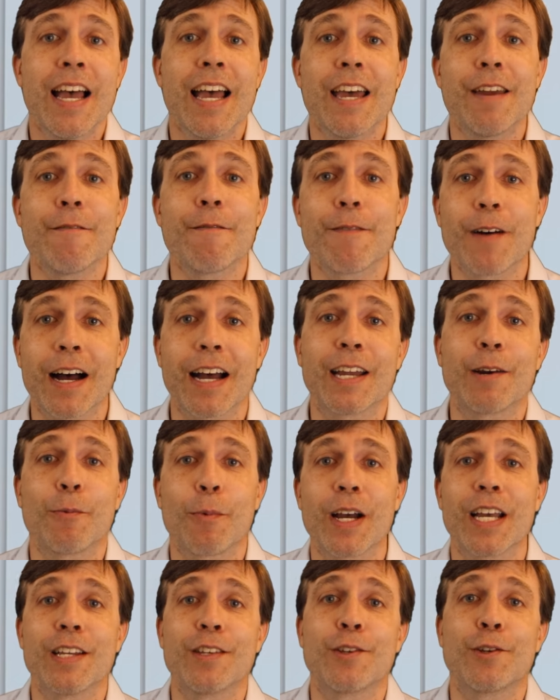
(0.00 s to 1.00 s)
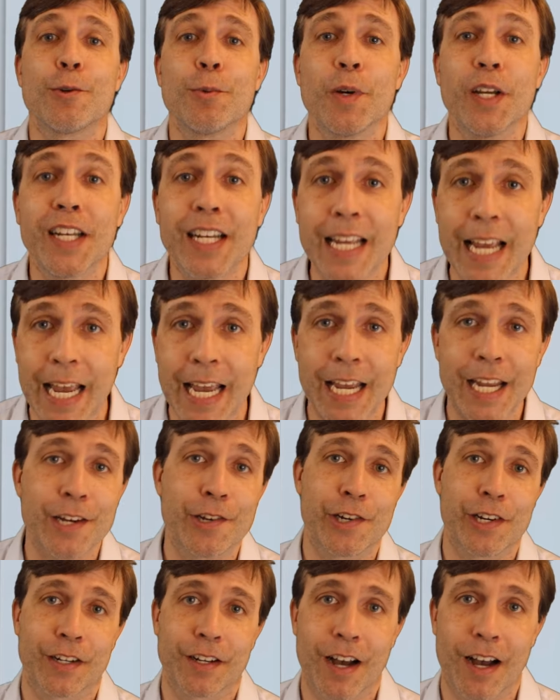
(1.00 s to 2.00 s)
and find ways to
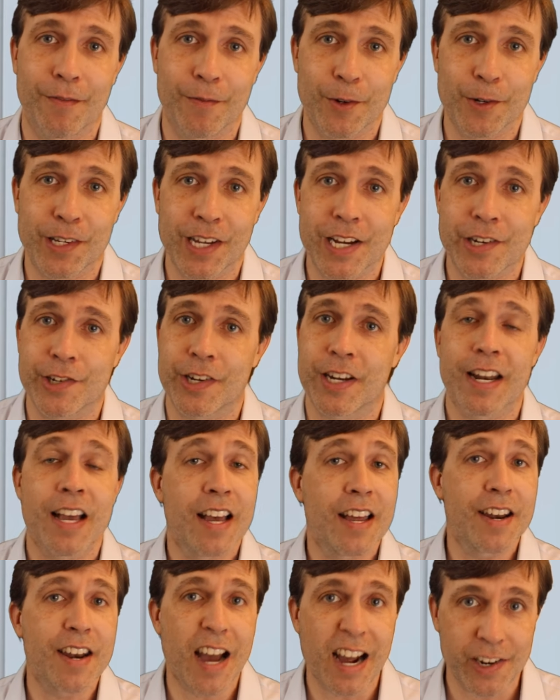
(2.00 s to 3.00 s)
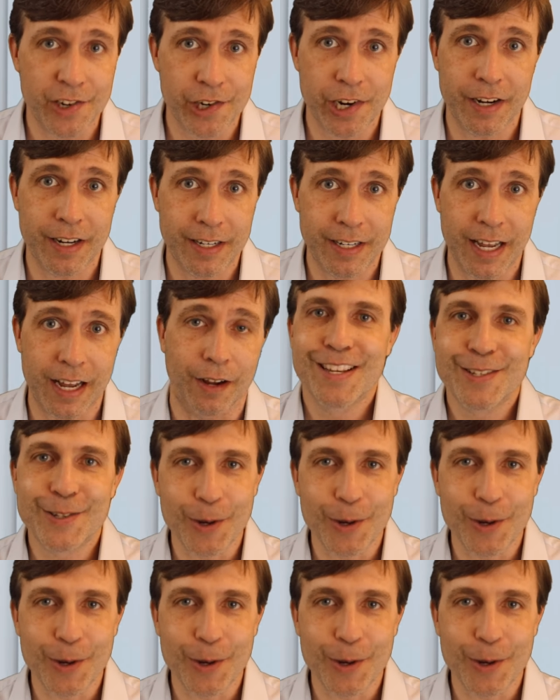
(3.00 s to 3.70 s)
engage in conversation, not shut it down.